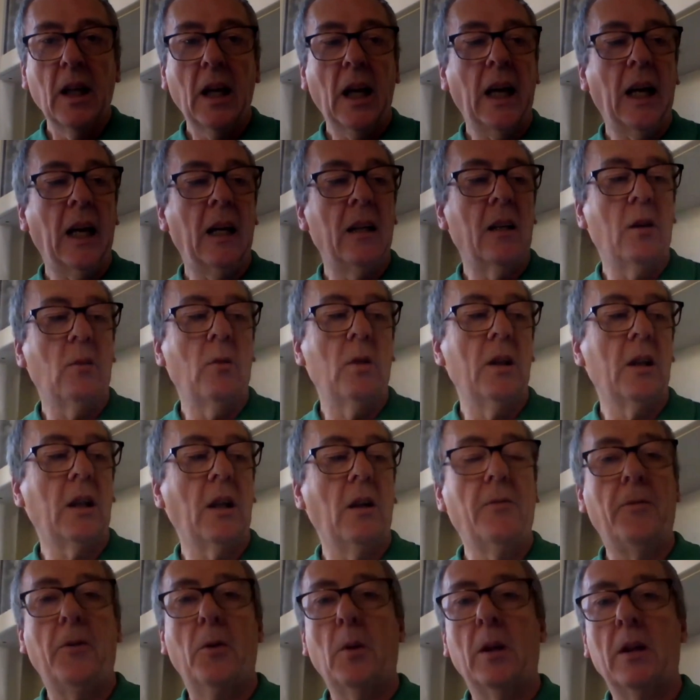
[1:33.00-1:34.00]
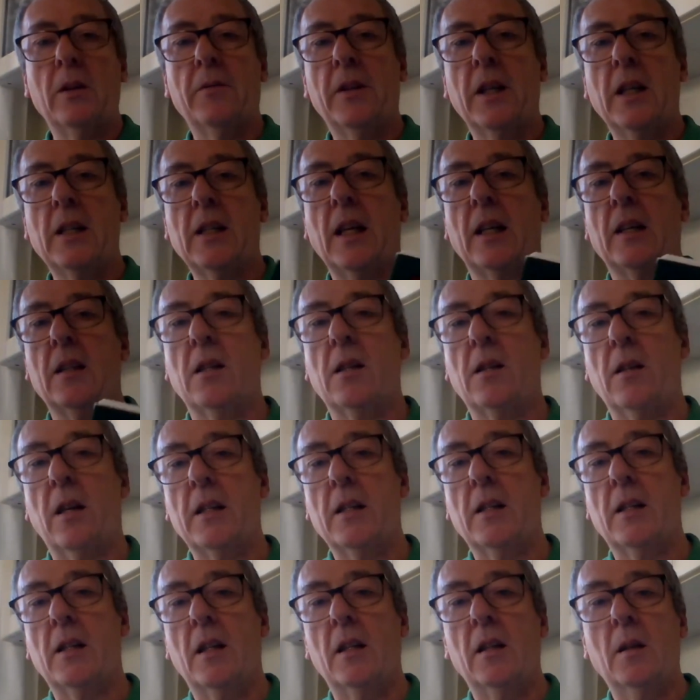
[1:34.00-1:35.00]
and I want to go through one of these
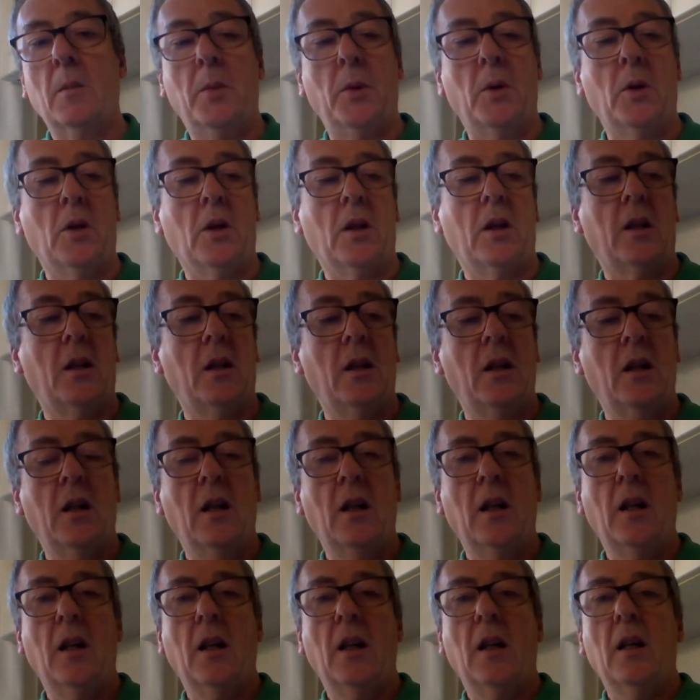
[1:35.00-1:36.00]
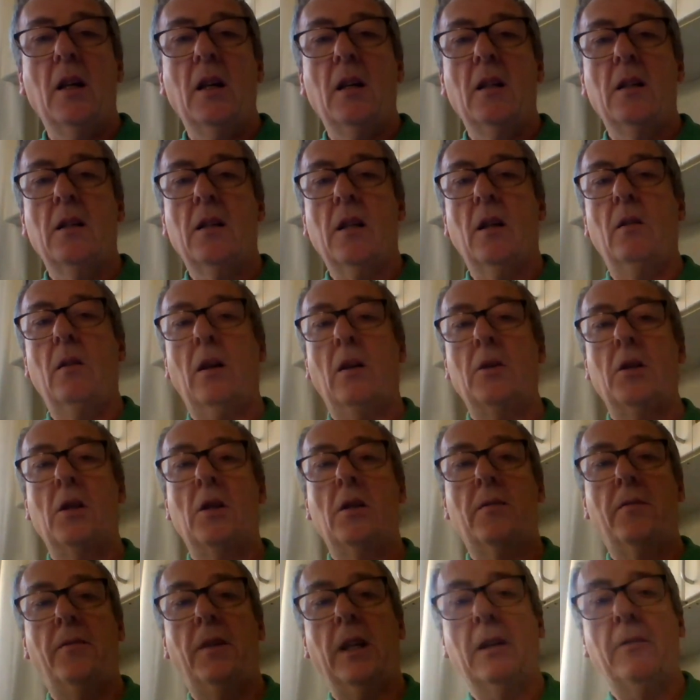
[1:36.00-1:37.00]
exercises in the book. So I'll
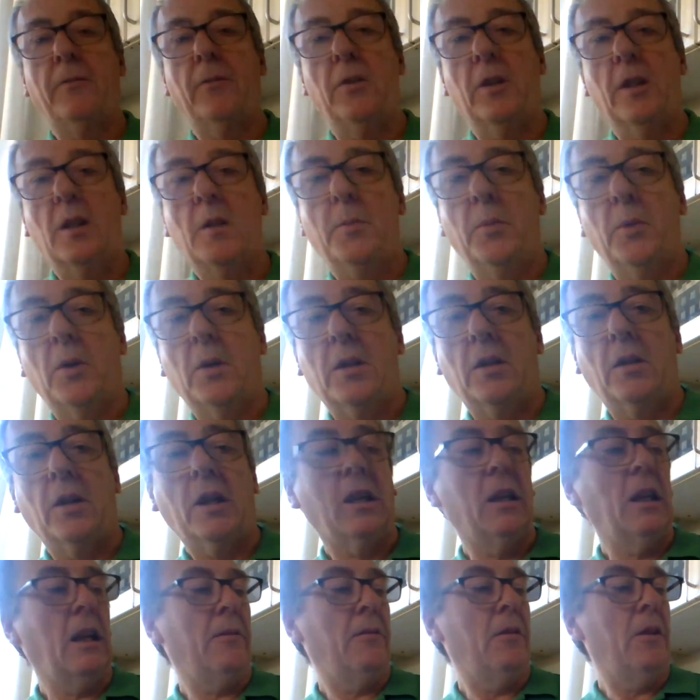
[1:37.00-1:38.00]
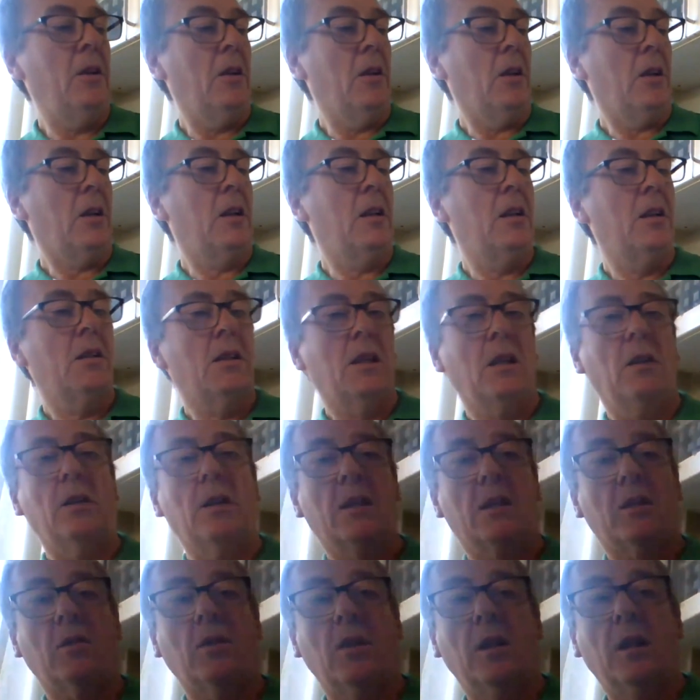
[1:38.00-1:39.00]
just flick through this book so you can have a look. So
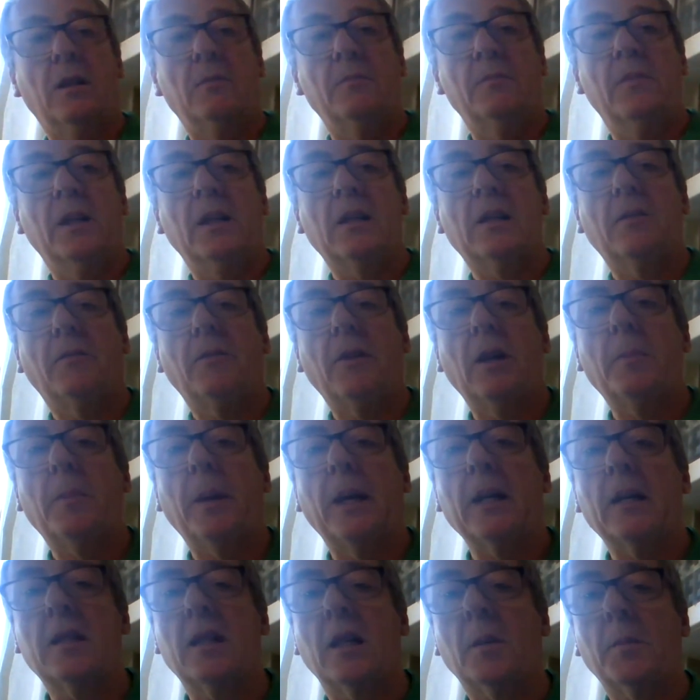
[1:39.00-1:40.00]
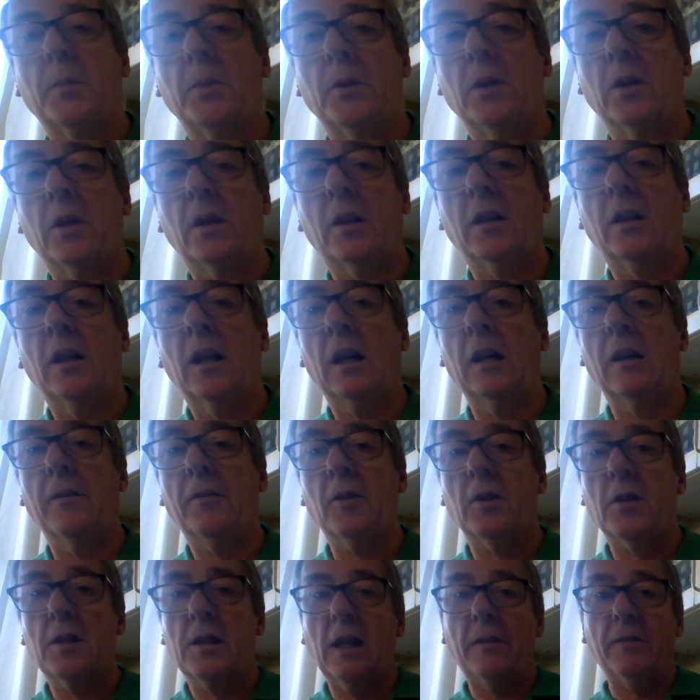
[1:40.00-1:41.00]
it's got it's a very basic book, and I've
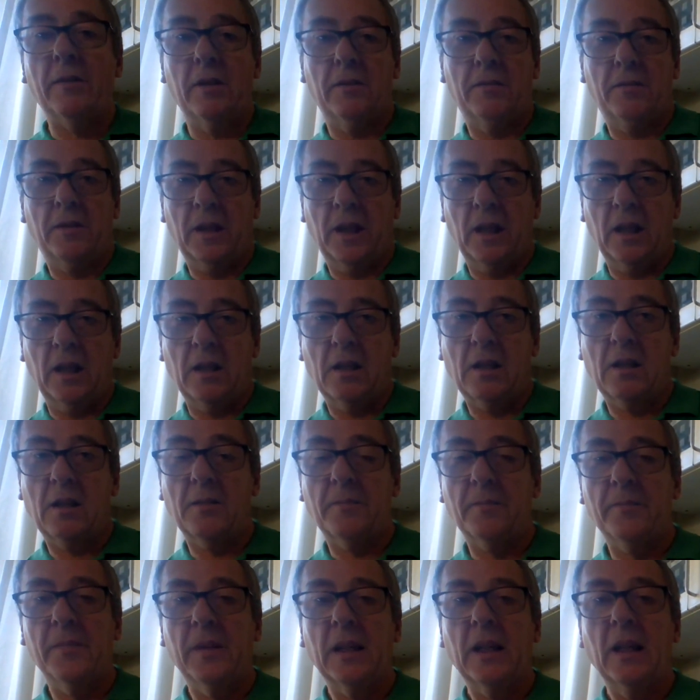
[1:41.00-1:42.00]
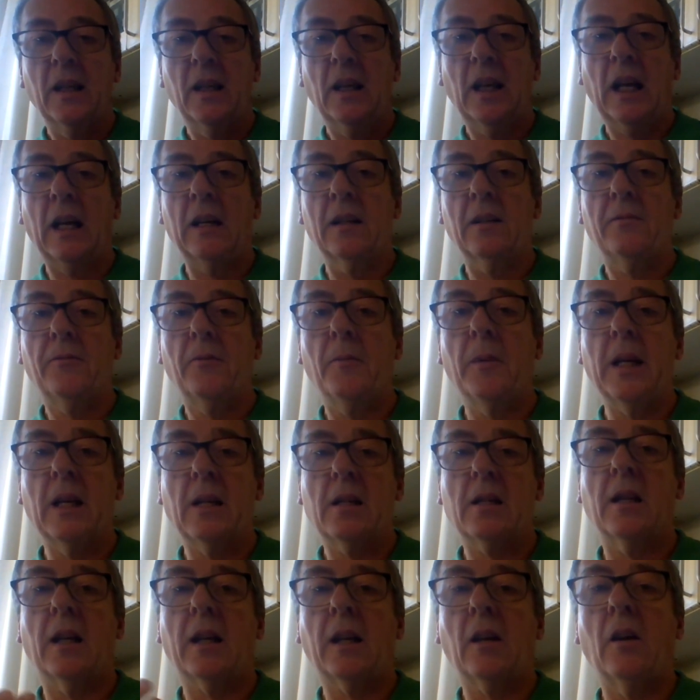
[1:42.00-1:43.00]
got 7 of these, and for me
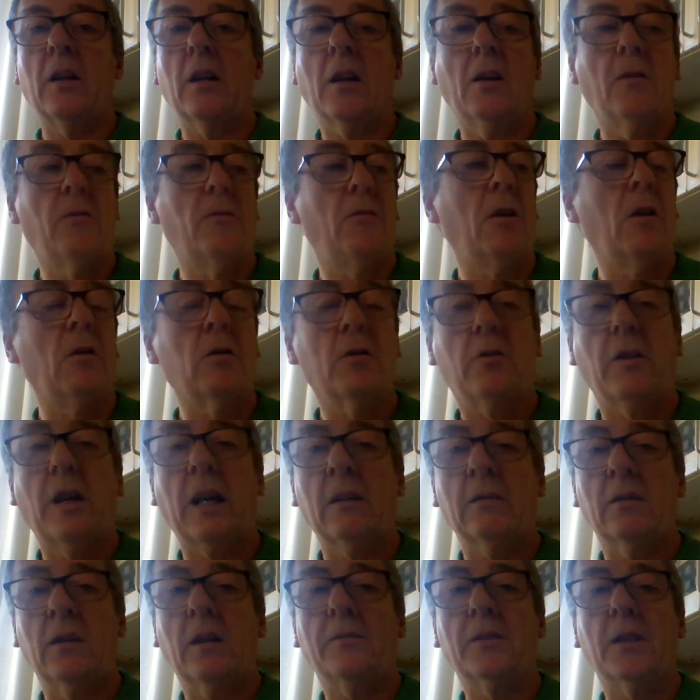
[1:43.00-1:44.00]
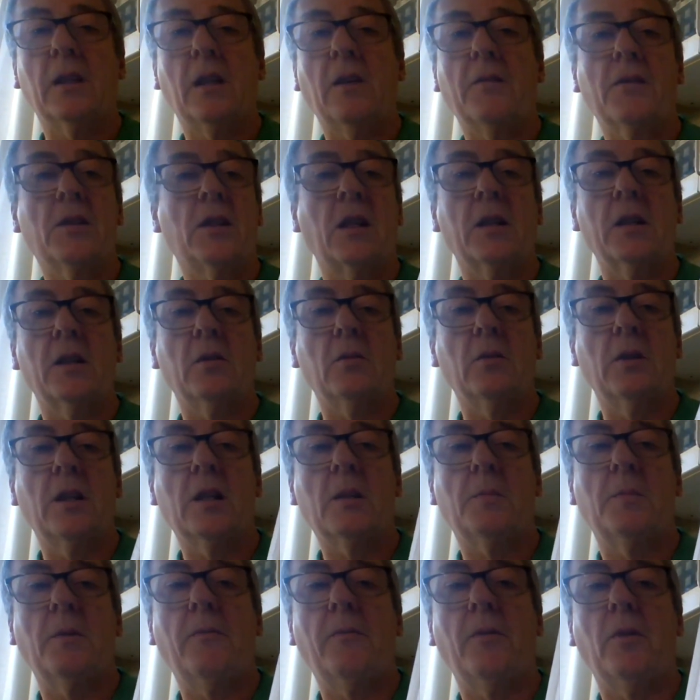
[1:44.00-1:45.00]
it's like going over old ground. I've studied all this
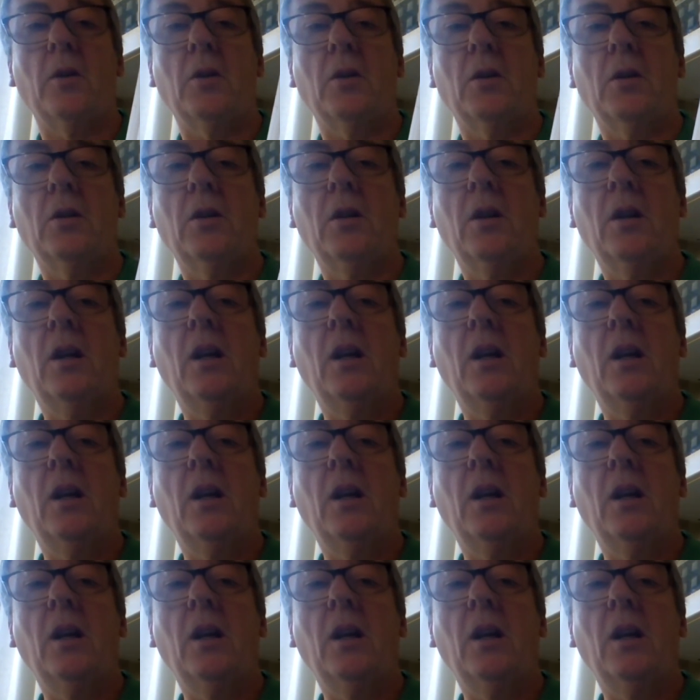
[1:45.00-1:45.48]
before.